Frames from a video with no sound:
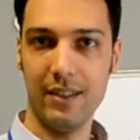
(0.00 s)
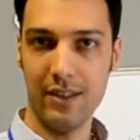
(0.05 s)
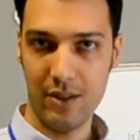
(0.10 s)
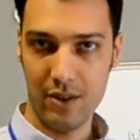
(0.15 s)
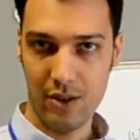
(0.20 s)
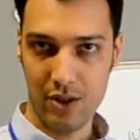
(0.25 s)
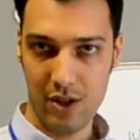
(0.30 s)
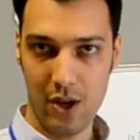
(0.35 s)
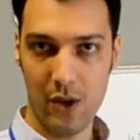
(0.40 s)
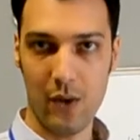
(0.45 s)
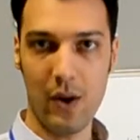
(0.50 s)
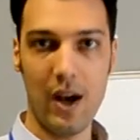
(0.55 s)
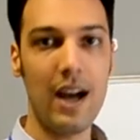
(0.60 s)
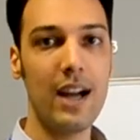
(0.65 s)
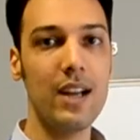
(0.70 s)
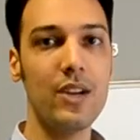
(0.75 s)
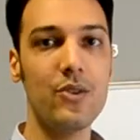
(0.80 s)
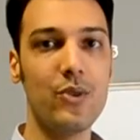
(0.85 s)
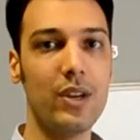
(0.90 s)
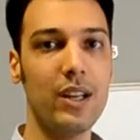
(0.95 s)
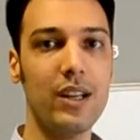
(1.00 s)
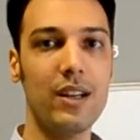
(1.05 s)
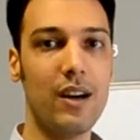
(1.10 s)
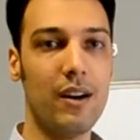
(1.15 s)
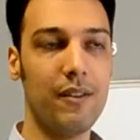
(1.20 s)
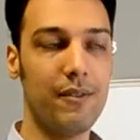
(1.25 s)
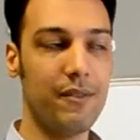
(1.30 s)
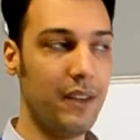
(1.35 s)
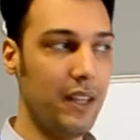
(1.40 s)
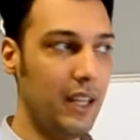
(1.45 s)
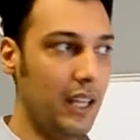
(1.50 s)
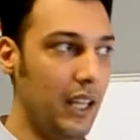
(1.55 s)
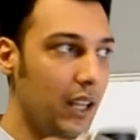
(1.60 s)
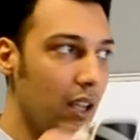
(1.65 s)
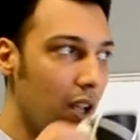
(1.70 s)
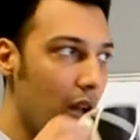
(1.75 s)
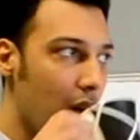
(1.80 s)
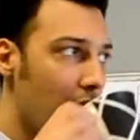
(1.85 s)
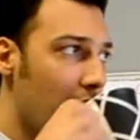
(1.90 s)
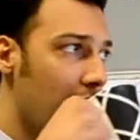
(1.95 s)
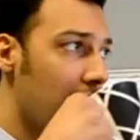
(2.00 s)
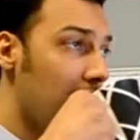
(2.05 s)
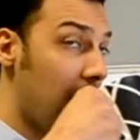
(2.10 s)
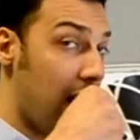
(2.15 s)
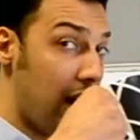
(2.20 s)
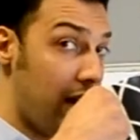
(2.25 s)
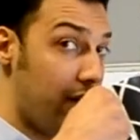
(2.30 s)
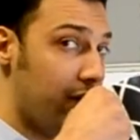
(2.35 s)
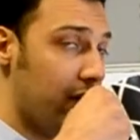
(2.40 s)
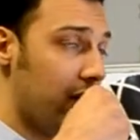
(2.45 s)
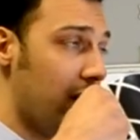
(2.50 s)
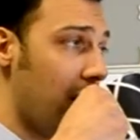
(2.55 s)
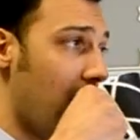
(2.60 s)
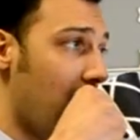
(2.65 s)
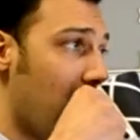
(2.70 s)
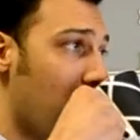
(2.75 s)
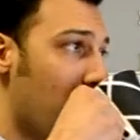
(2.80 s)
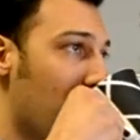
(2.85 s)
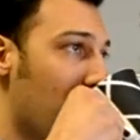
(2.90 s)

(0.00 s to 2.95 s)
So, I drink coffee every day.